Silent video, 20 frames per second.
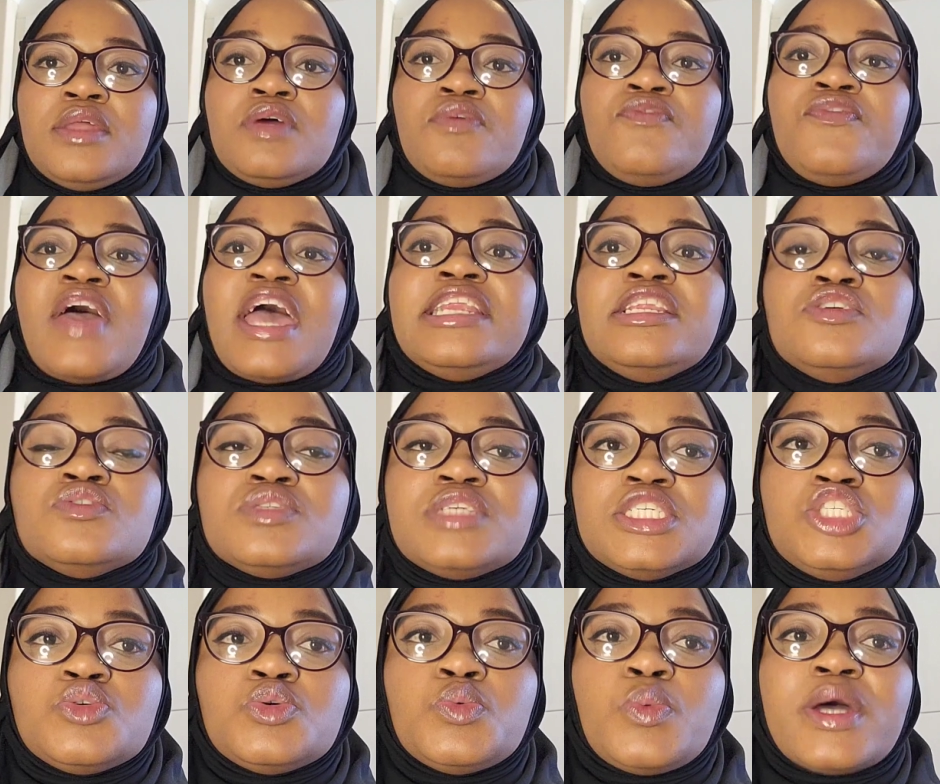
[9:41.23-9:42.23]
the values
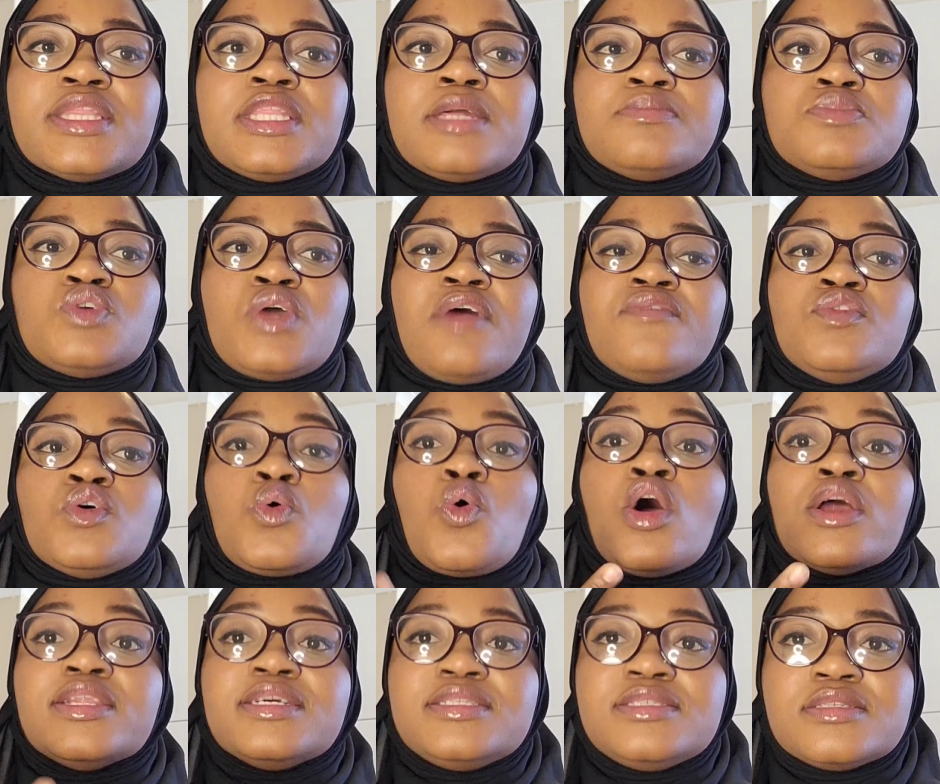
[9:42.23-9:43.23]
that you would want them to have, the
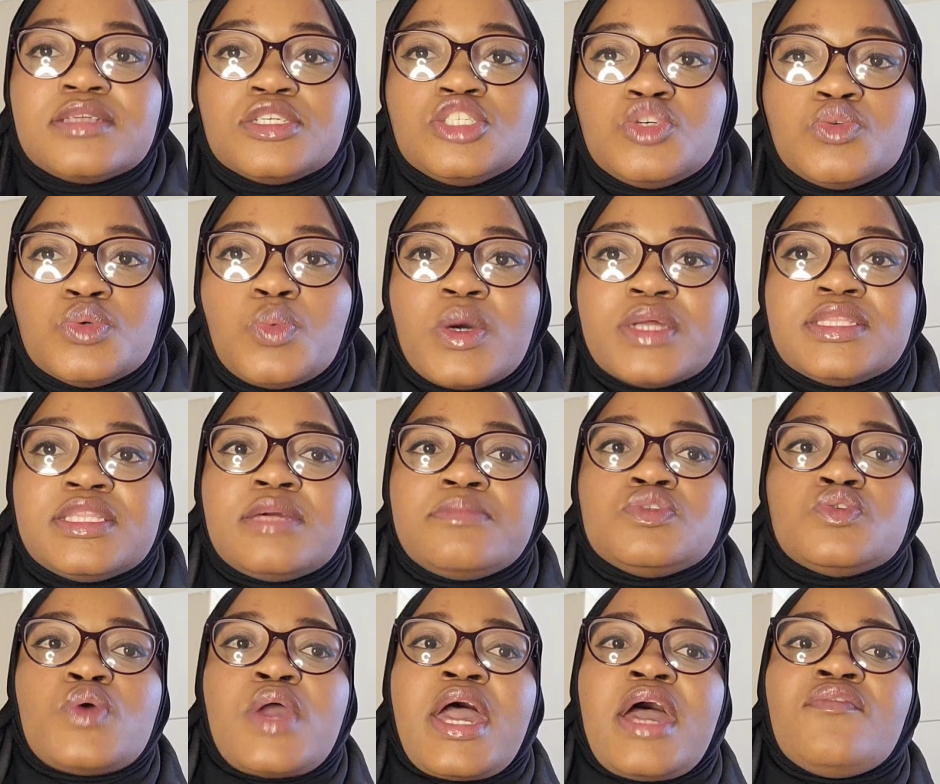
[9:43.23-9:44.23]
qualities that you would want them
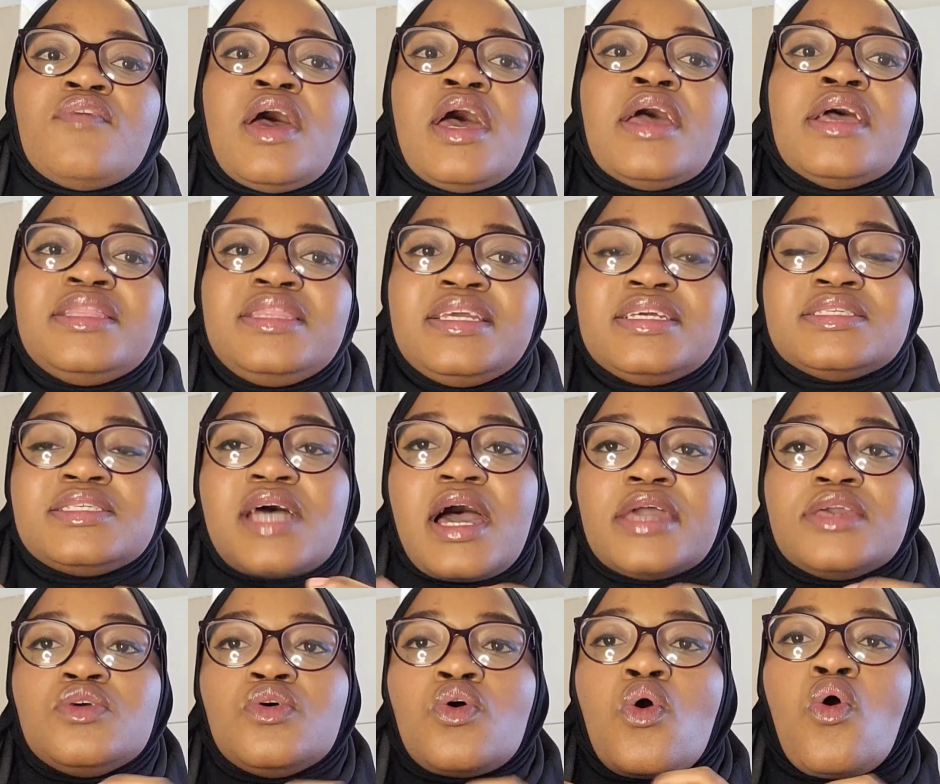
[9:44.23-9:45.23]
to have. These
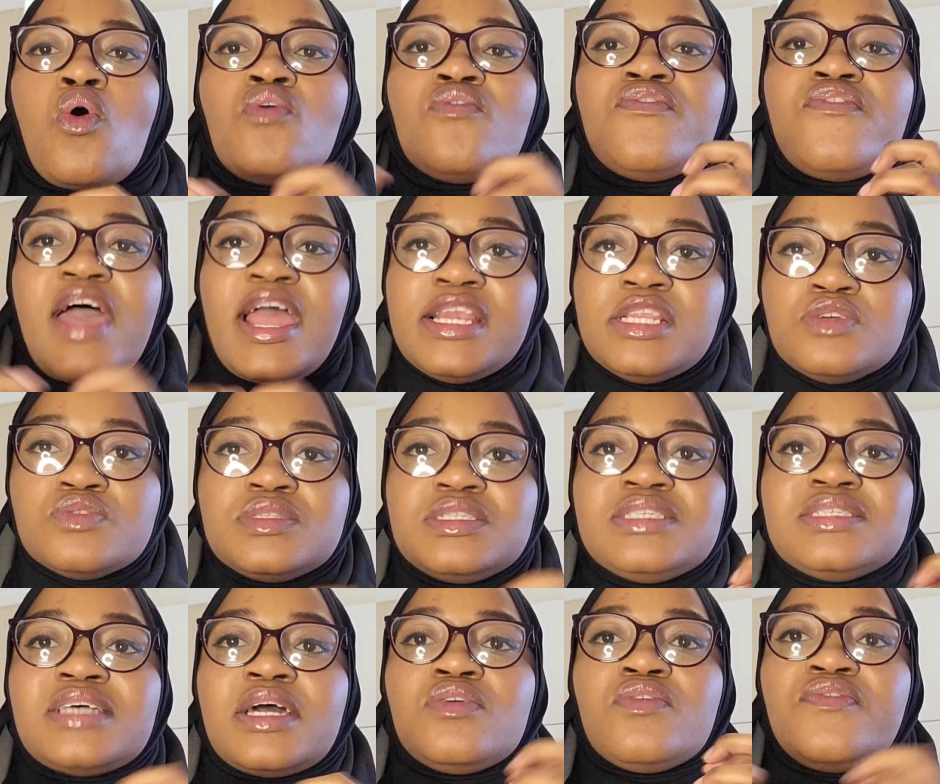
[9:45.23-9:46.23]
are your core values.
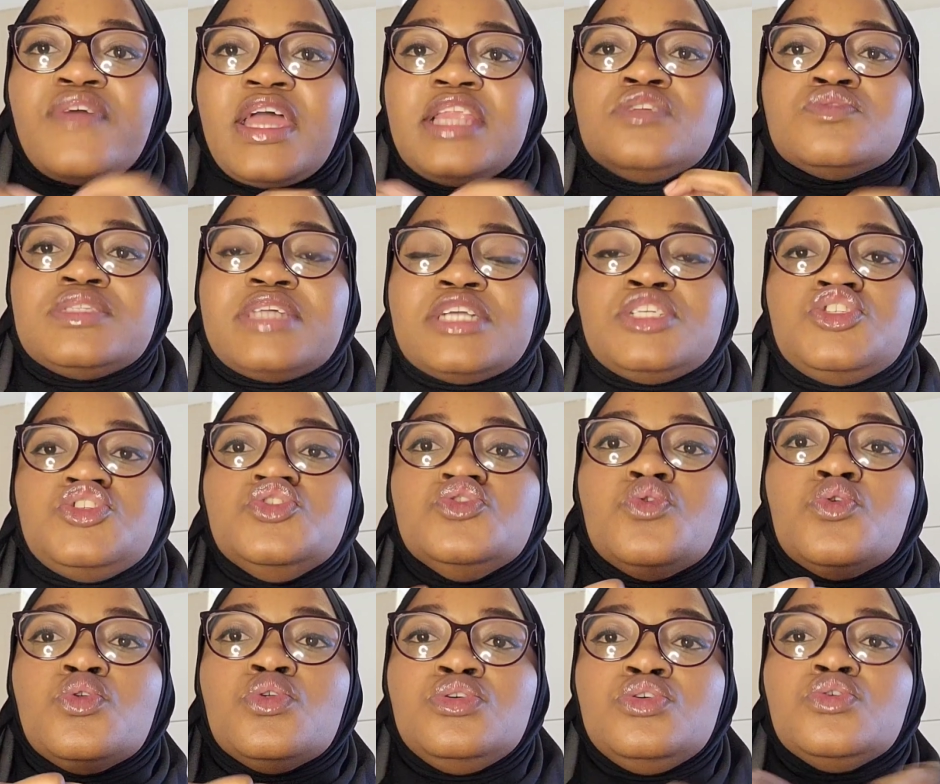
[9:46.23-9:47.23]
These are your values that
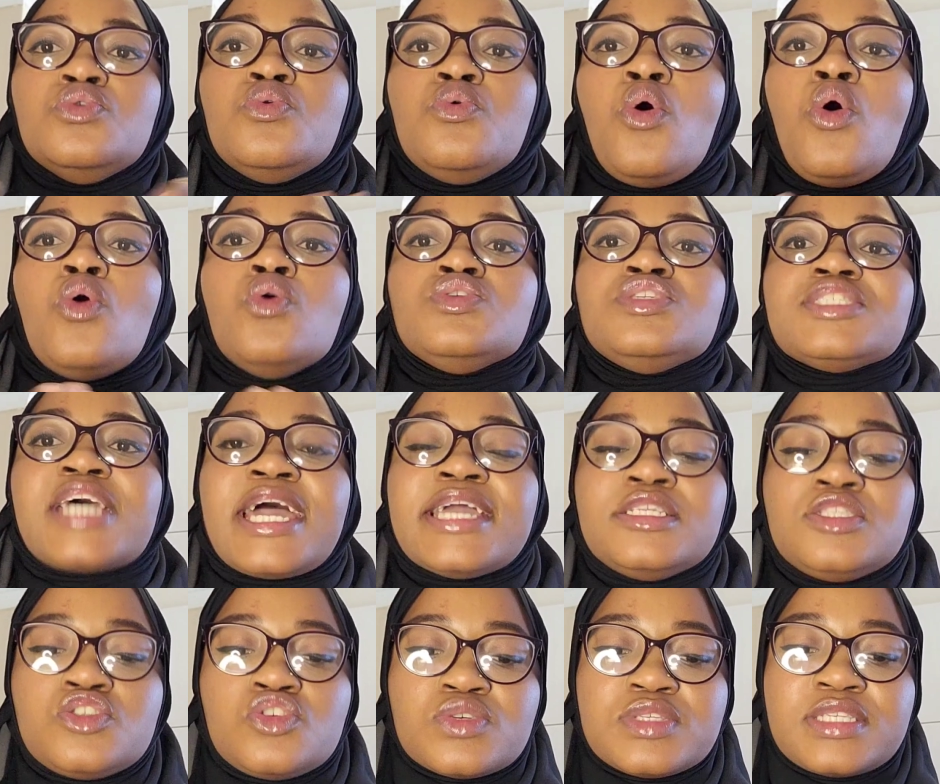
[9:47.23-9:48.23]
you hold
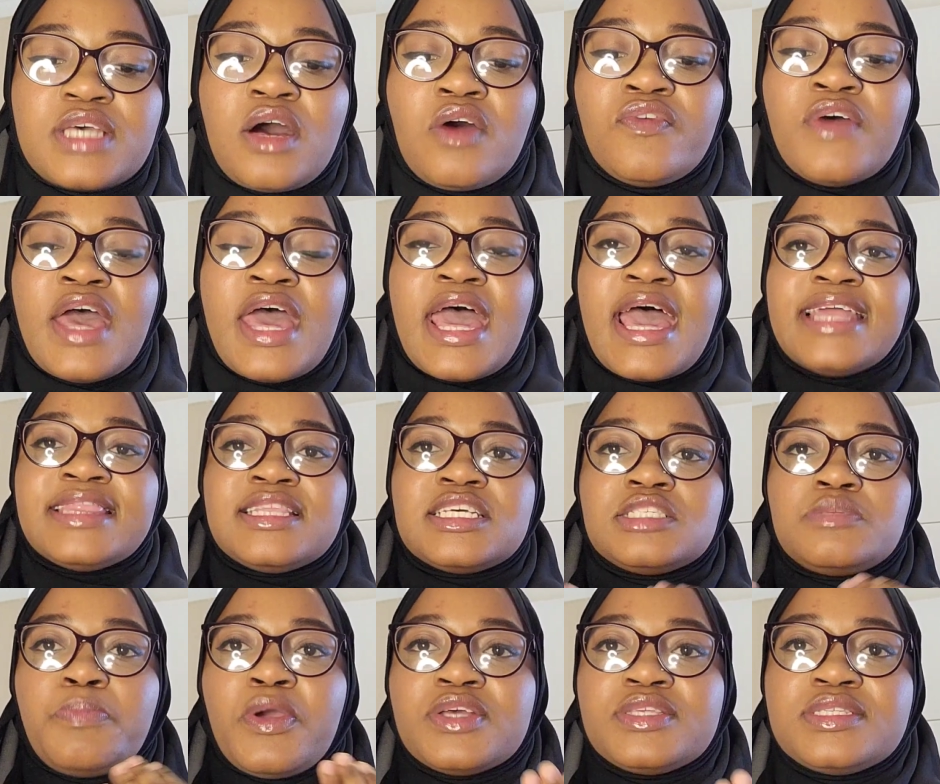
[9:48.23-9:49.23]
tight to yourself. And
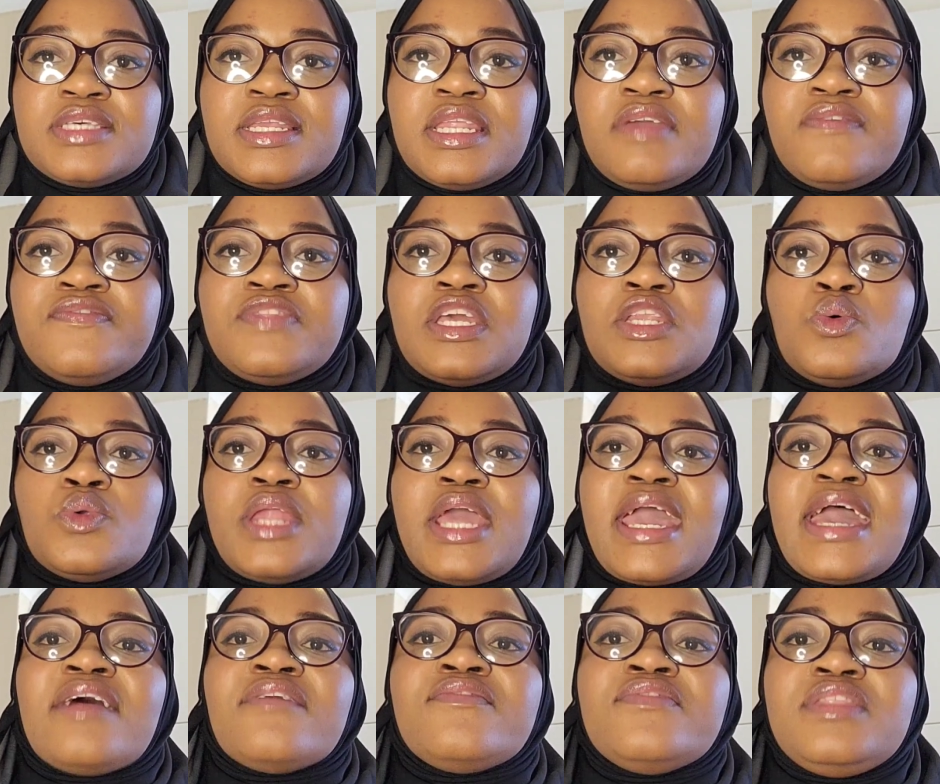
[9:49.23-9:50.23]
this person, if they don't
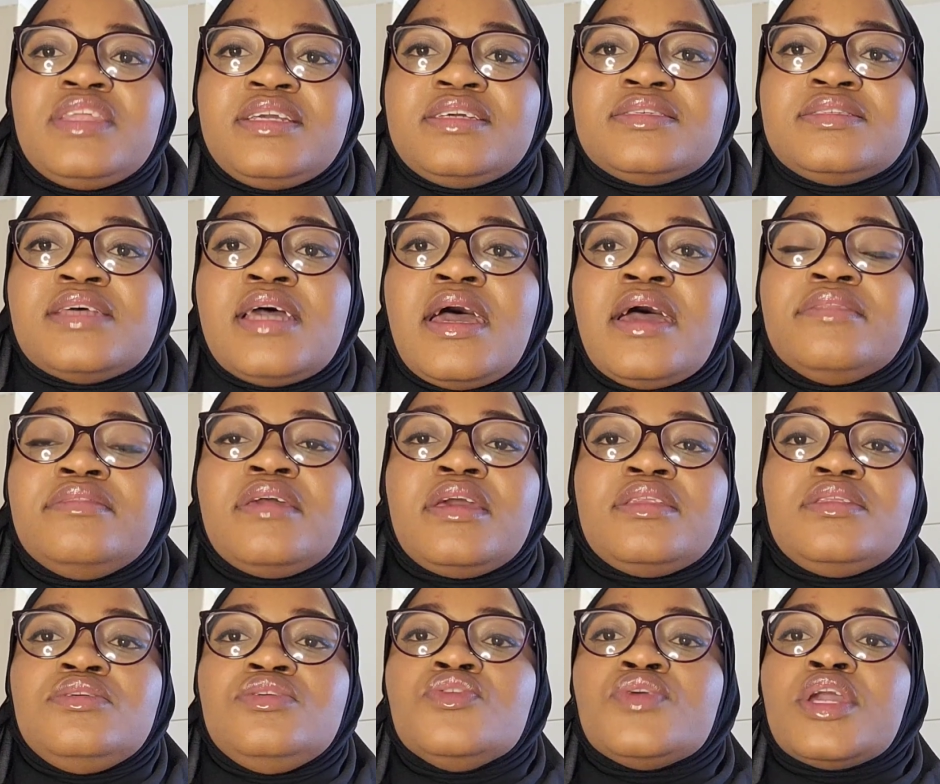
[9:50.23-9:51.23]
have these,
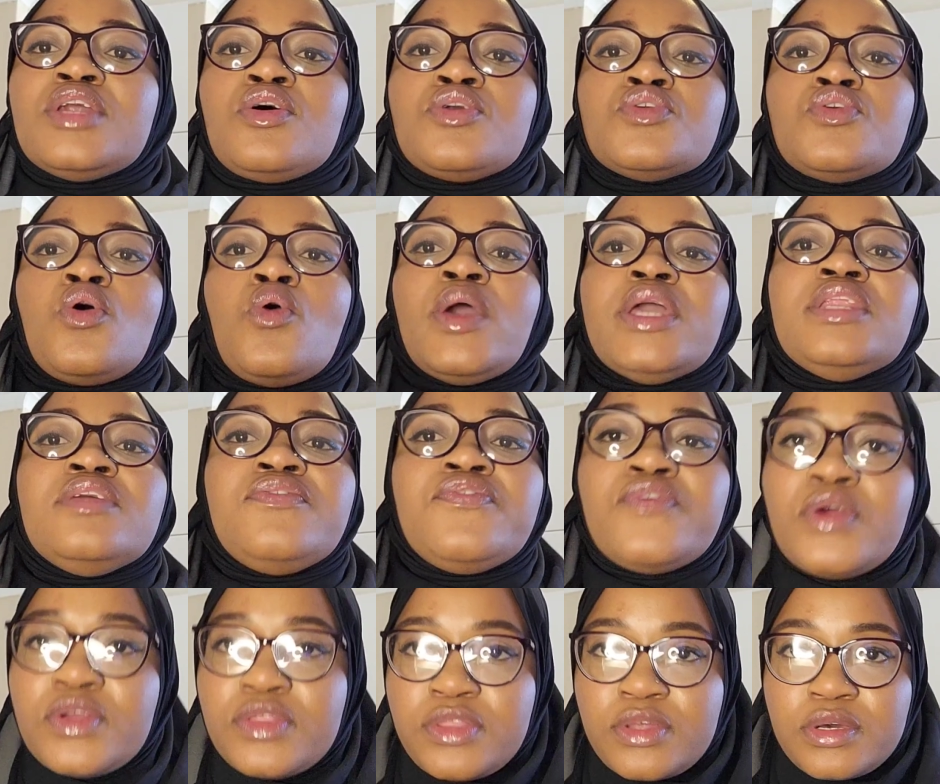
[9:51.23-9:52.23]
then you cannot go any
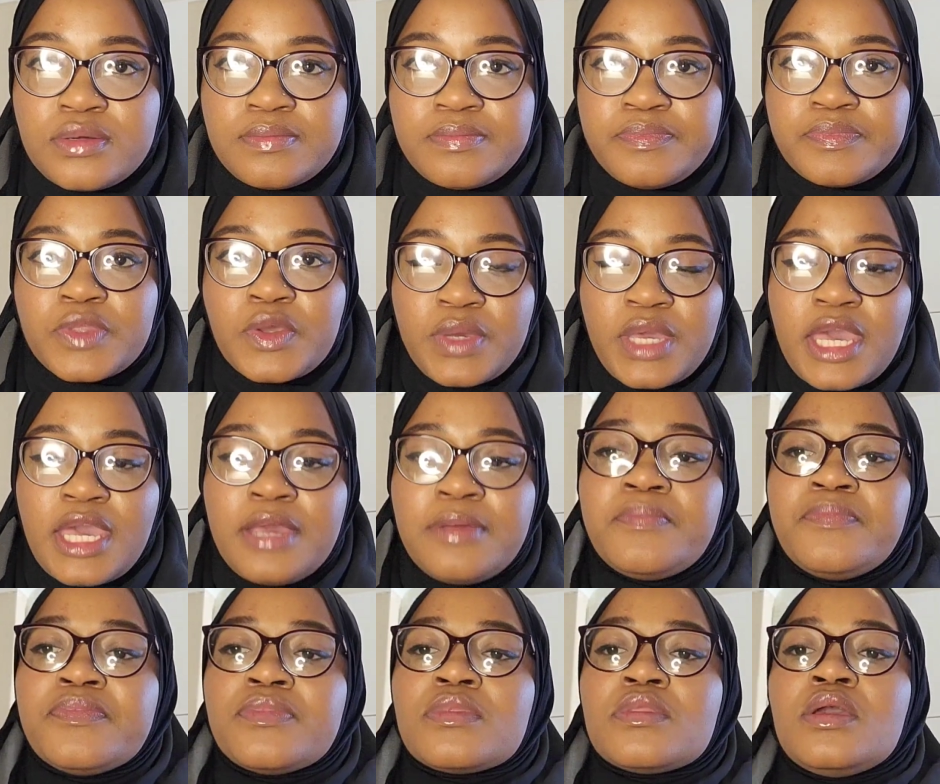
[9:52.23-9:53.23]
further. Okay?